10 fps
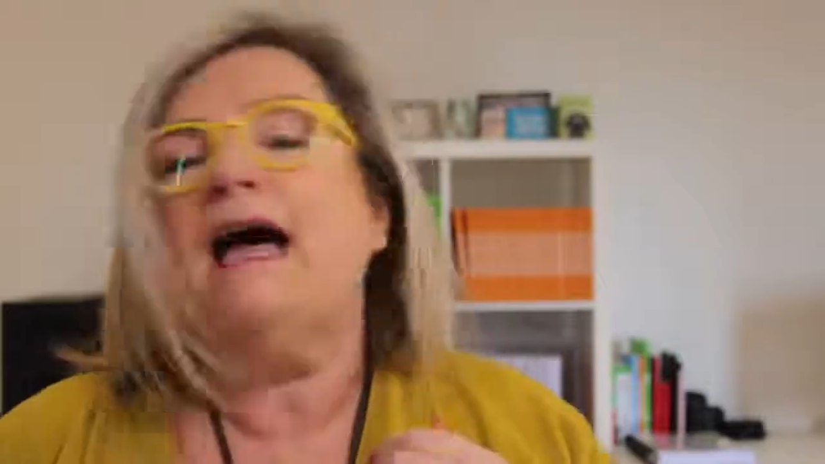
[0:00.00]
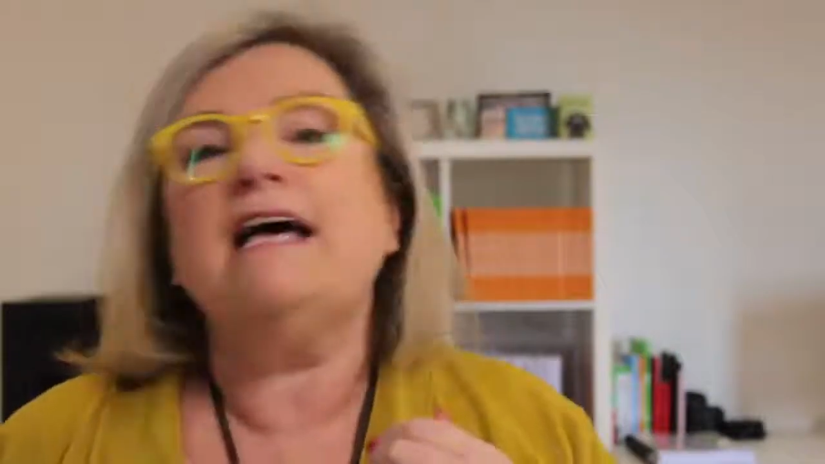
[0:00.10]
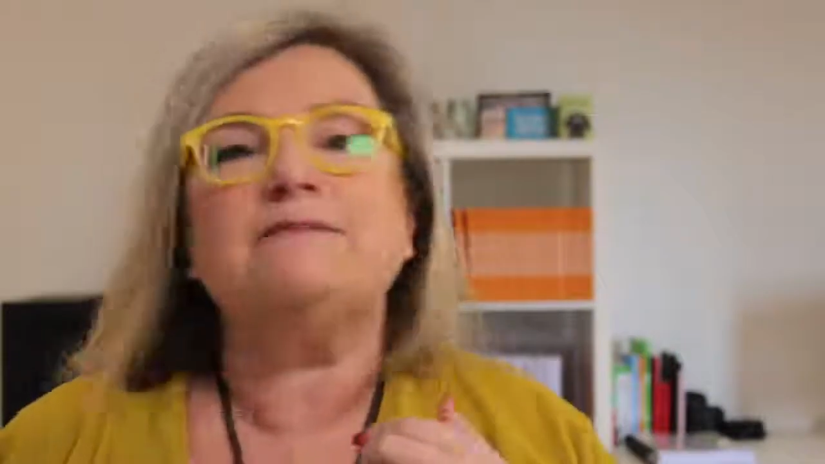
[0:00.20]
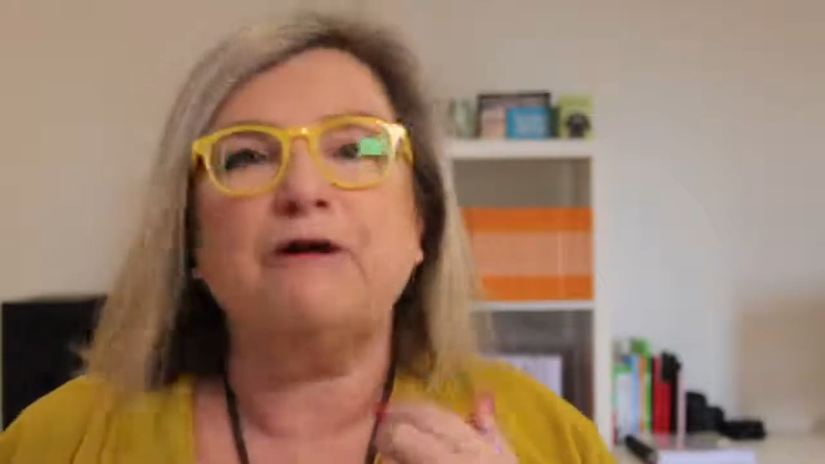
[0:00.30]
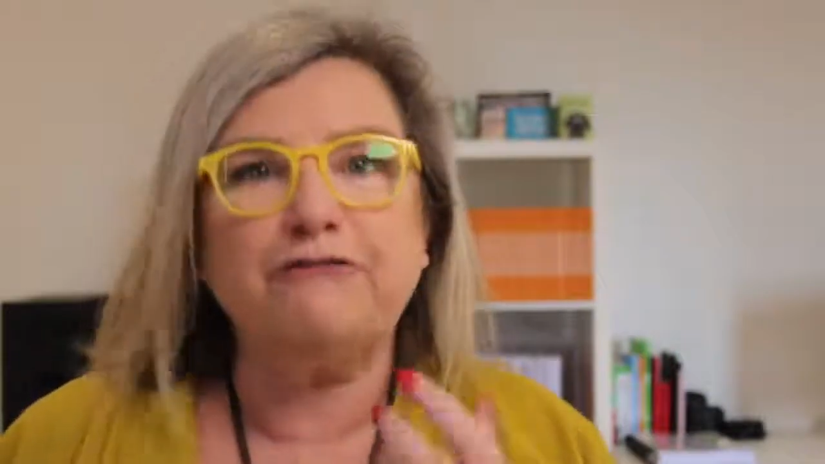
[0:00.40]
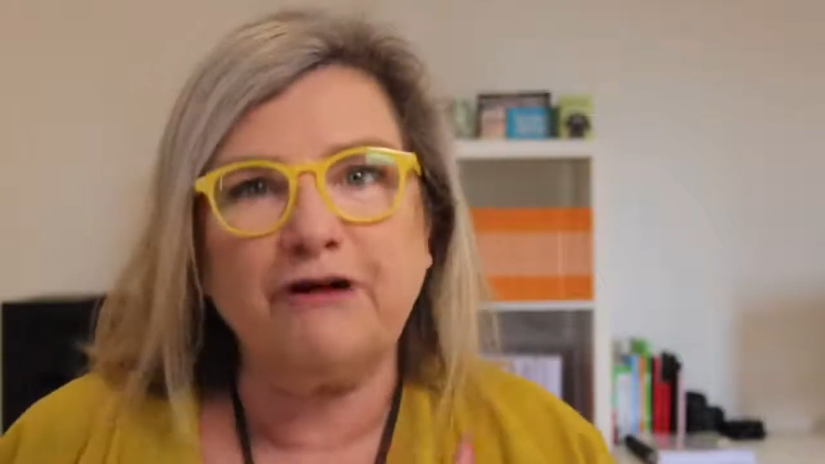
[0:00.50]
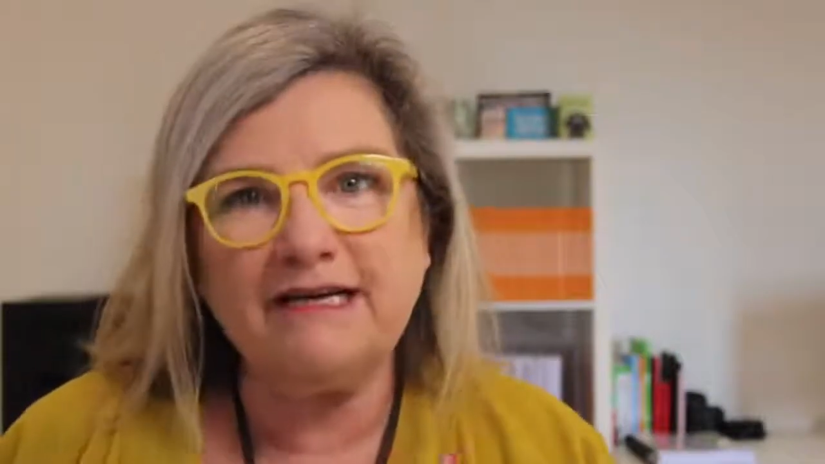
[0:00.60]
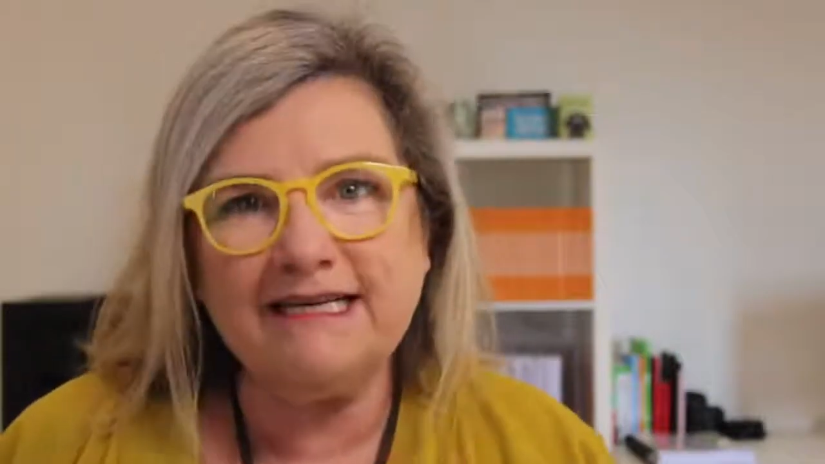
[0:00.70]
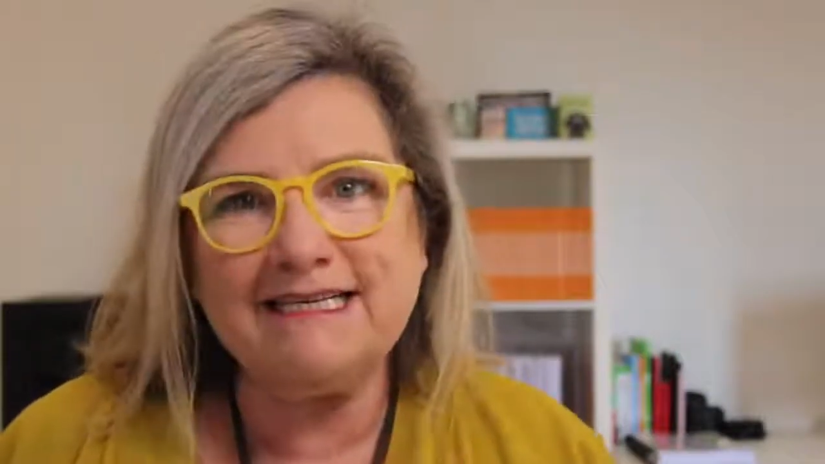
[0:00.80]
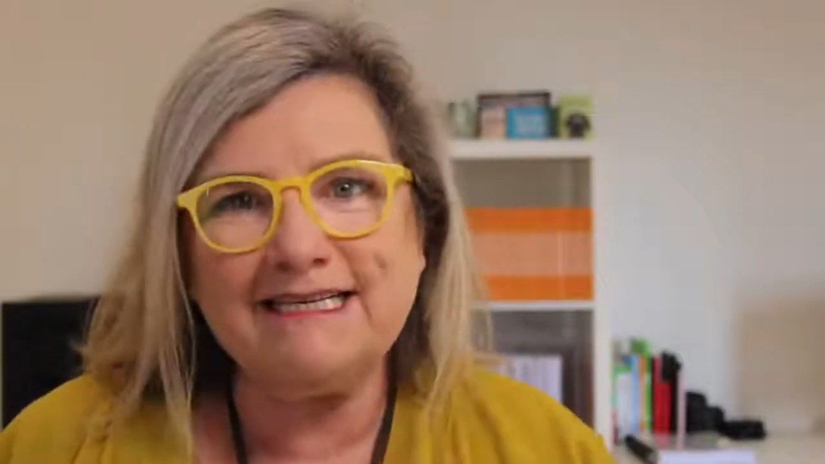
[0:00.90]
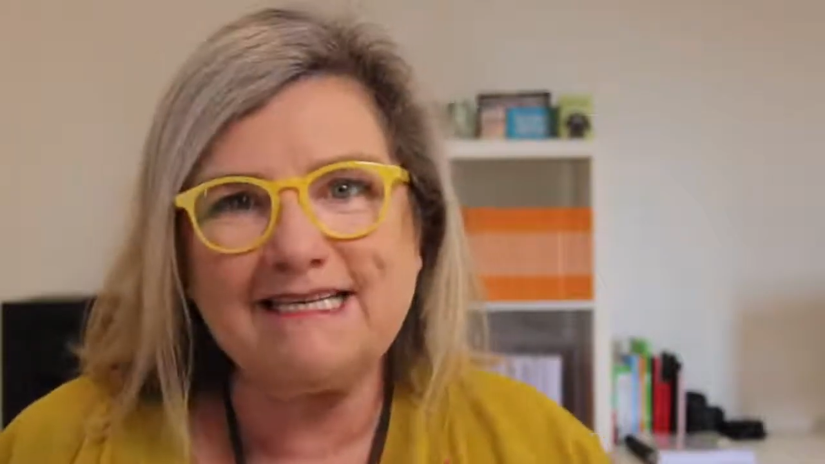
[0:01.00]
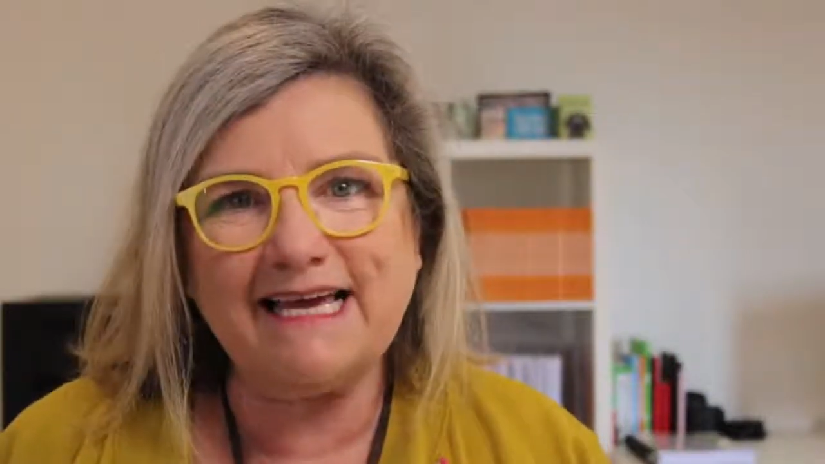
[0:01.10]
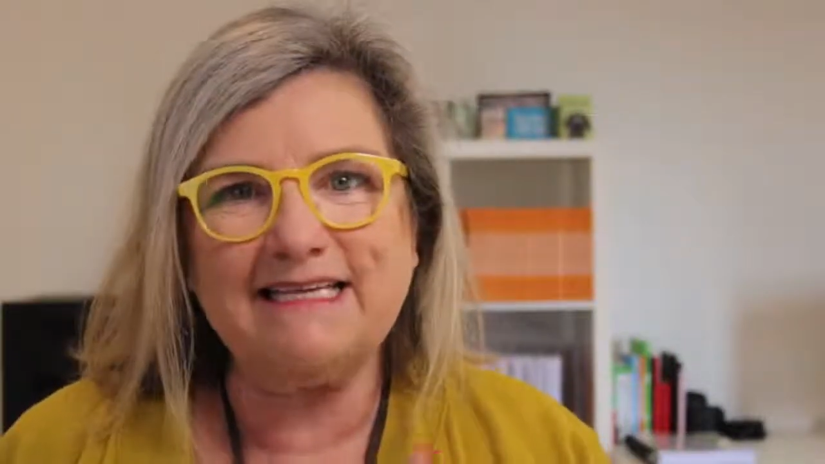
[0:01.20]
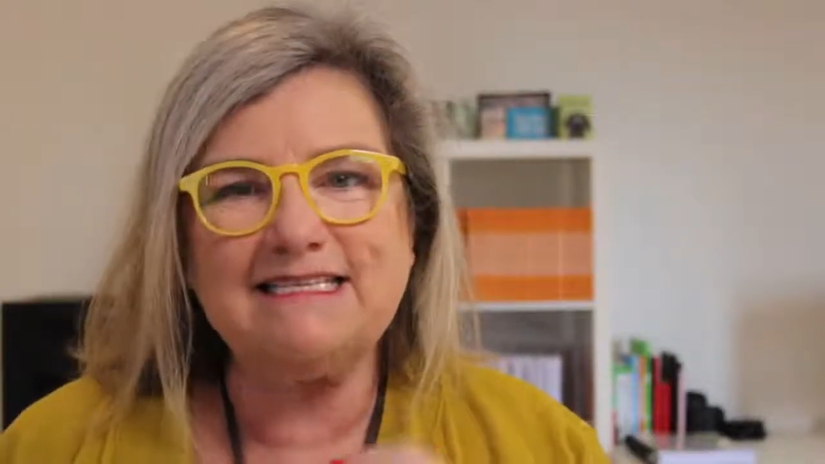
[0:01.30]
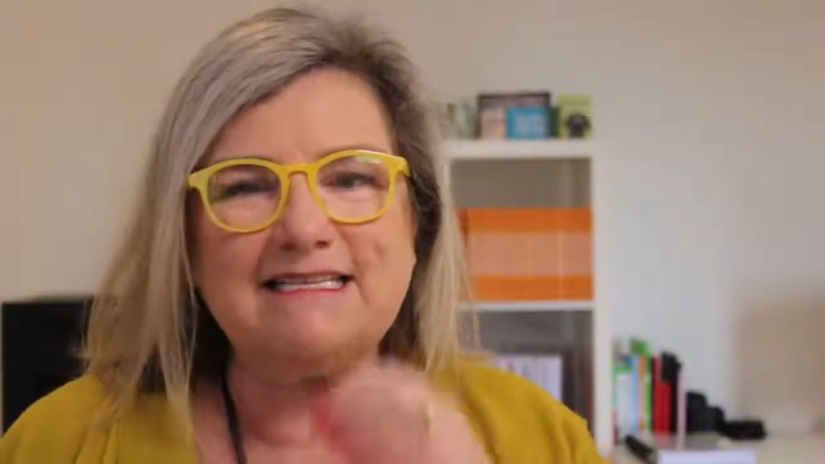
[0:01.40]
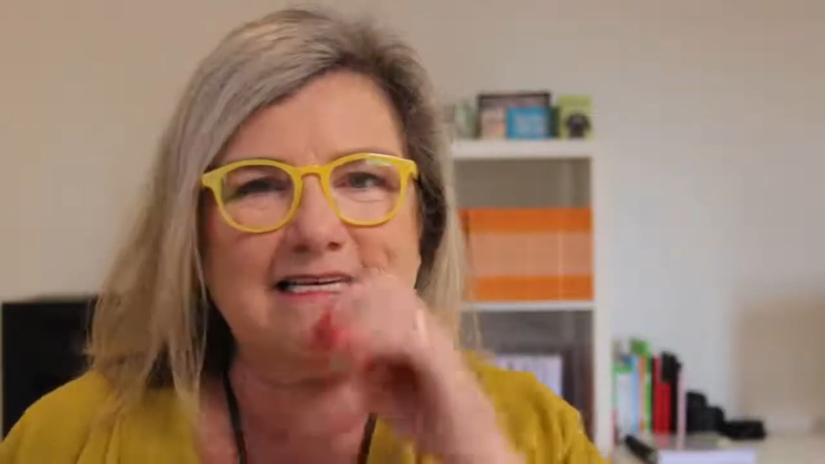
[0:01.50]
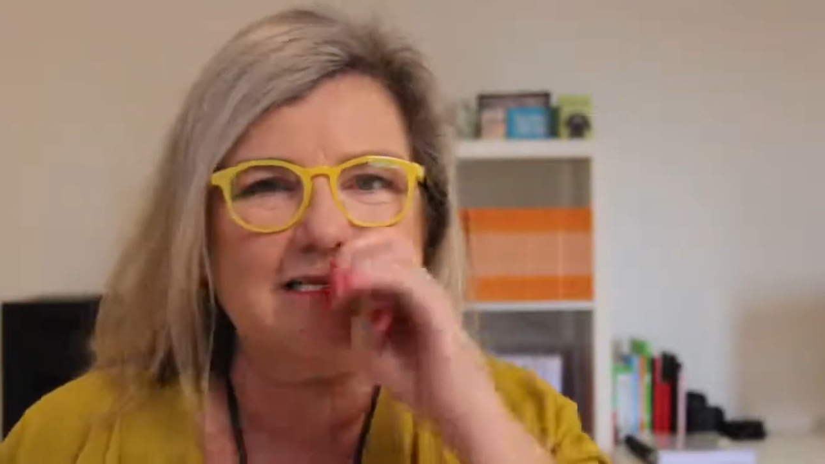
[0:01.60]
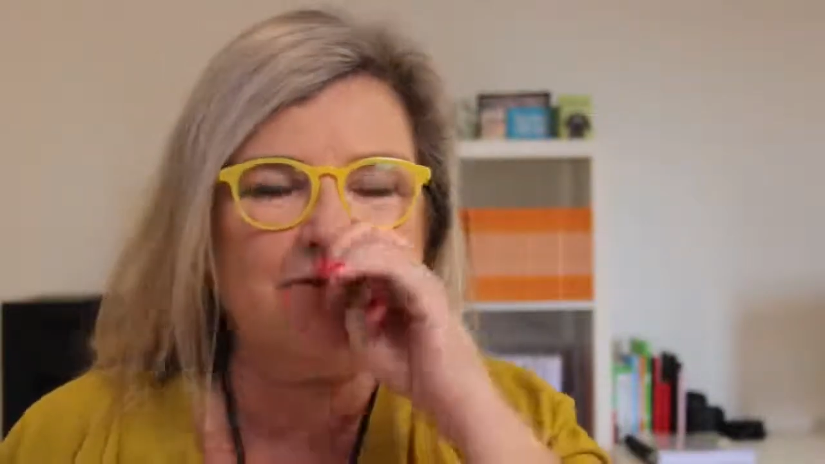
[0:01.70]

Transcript: As my friend Len Kazaley says,